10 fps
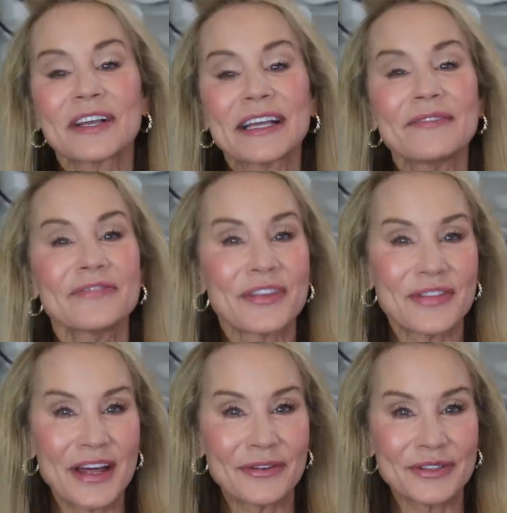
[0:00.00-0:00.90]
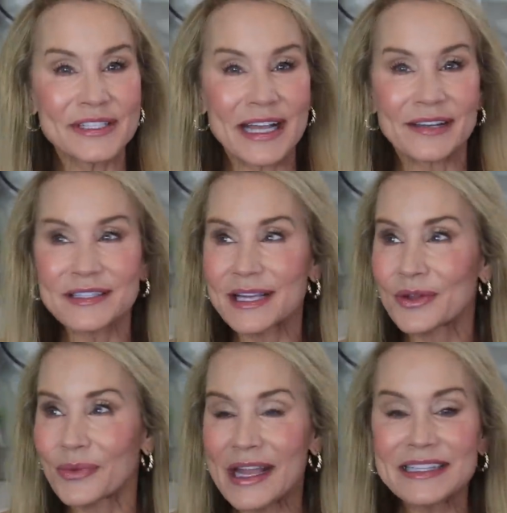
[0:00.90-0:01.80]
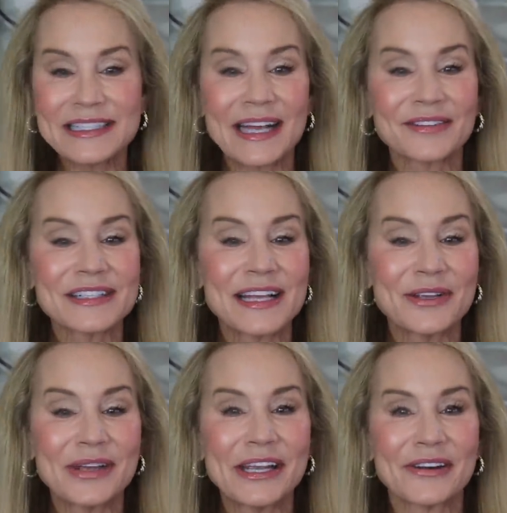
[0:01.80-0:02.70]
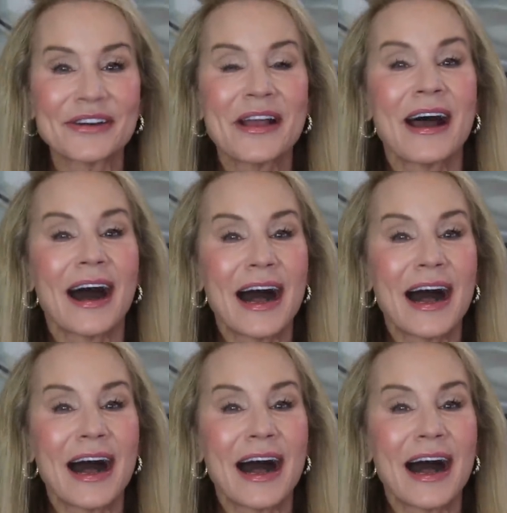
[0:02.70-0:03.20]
forgive the thunder sounds and the rain sounds that you hear.